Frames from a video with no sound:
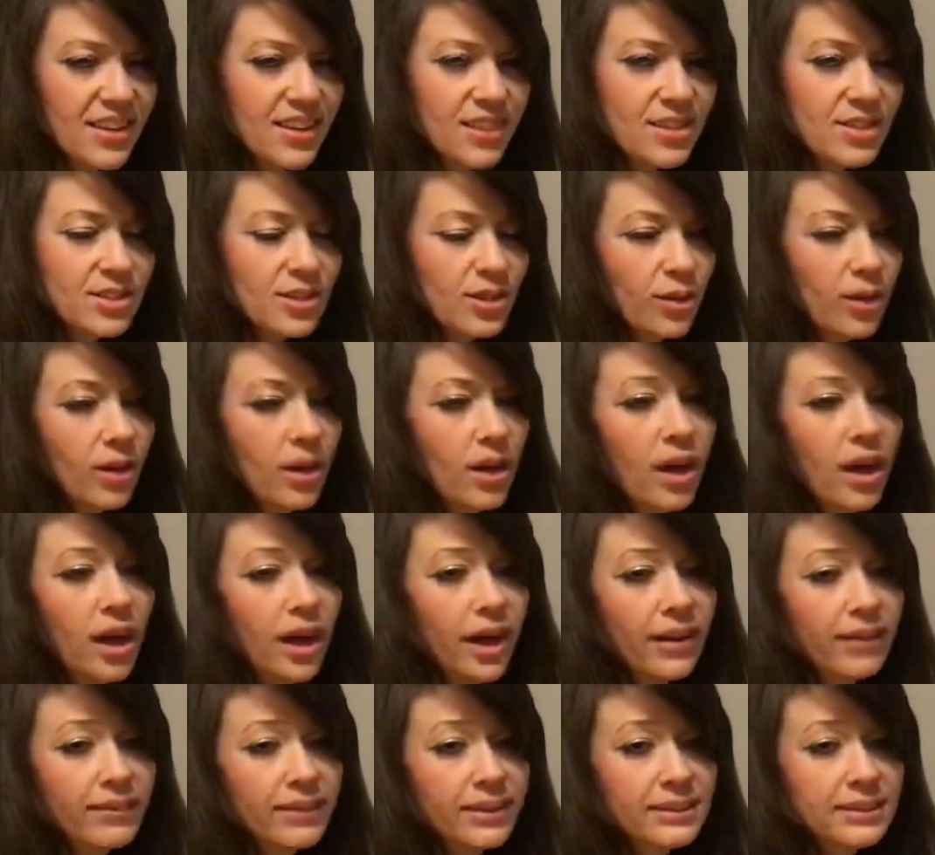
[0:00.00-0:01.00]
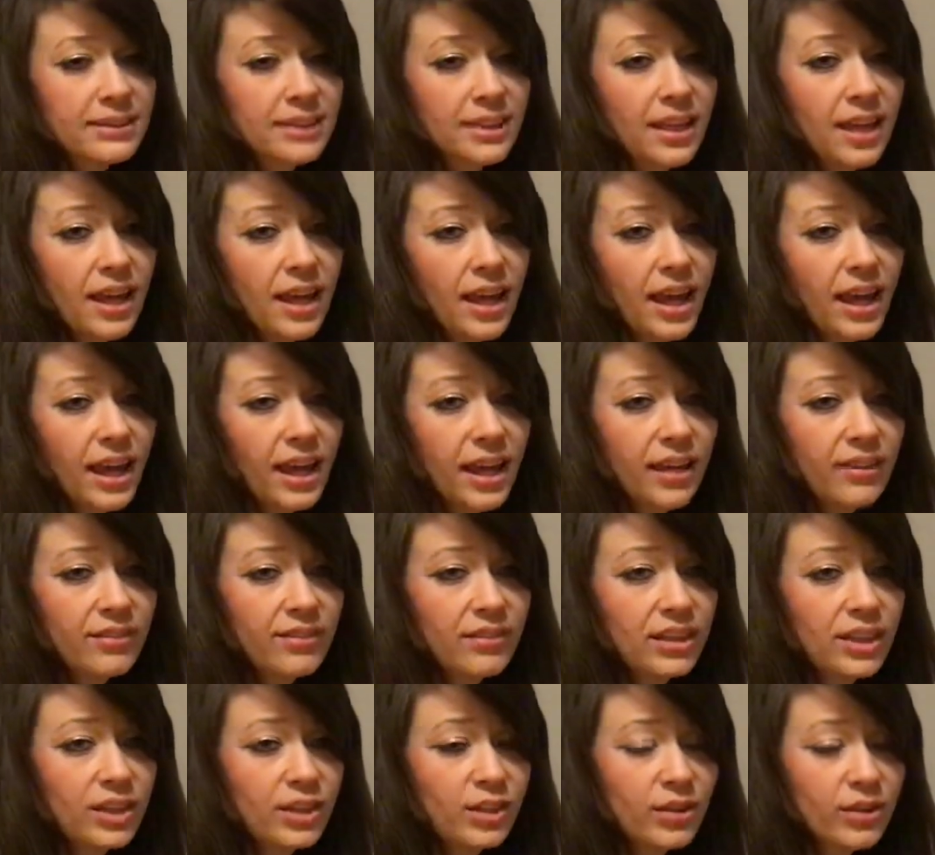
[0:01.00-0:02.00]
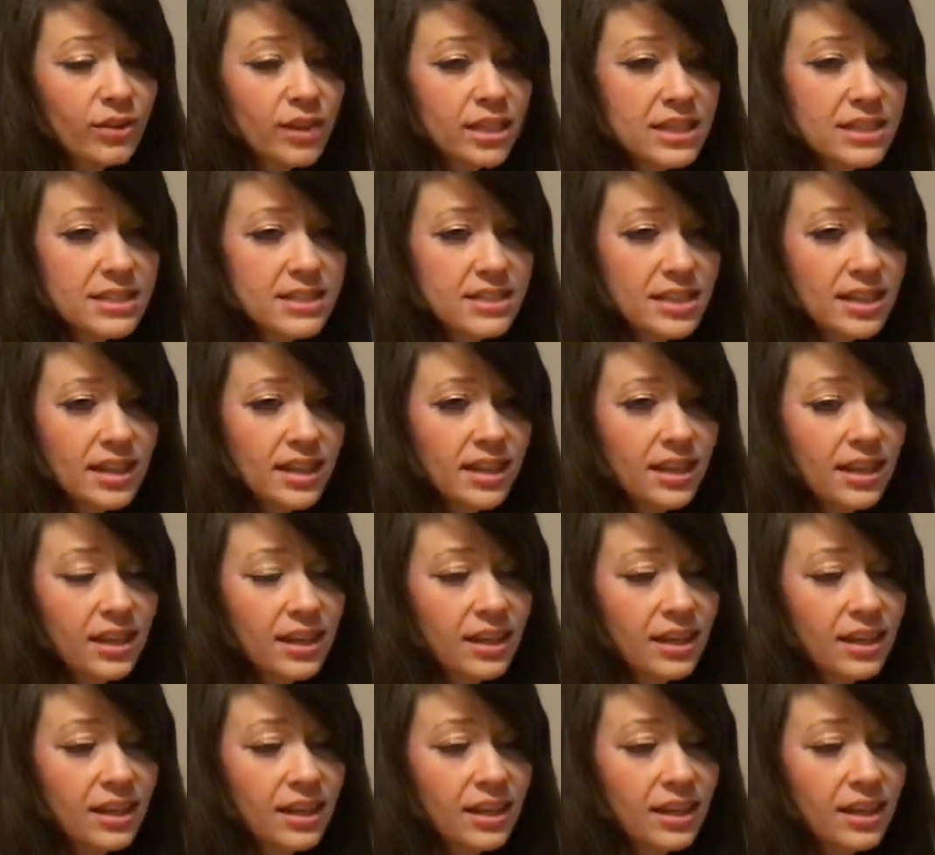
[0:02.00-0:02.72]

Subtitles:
So, alright, have a great day,